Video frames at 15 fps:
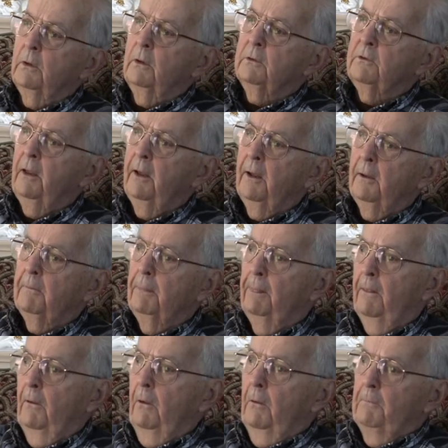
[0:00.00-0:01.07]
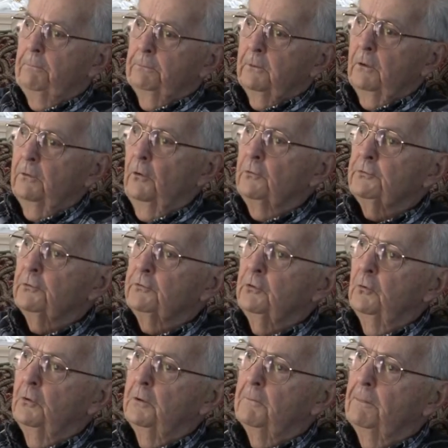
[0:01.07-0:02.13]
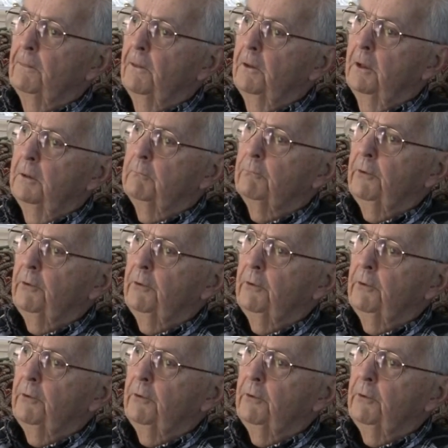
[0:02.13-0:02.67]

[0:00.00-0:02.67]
little town closer to it in